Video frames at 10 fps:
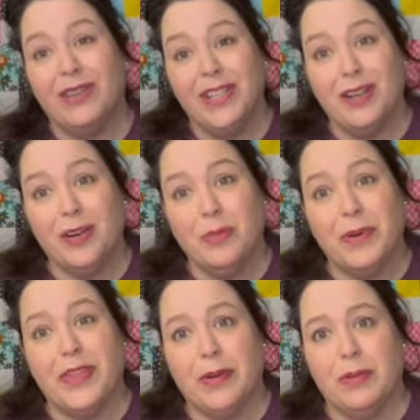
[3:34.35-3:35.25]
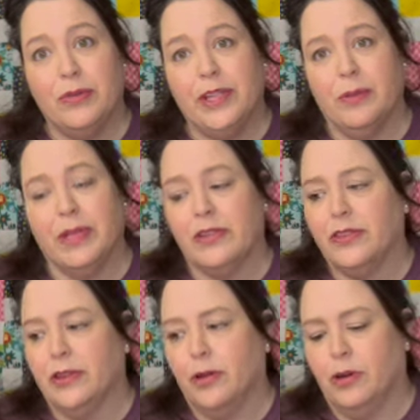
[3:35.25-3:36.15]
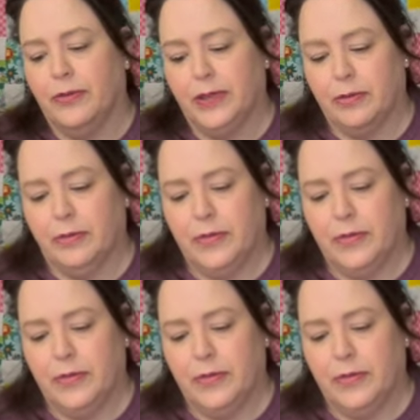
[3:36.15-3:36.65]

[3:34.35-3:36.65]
here, but they moved here because of the oil field.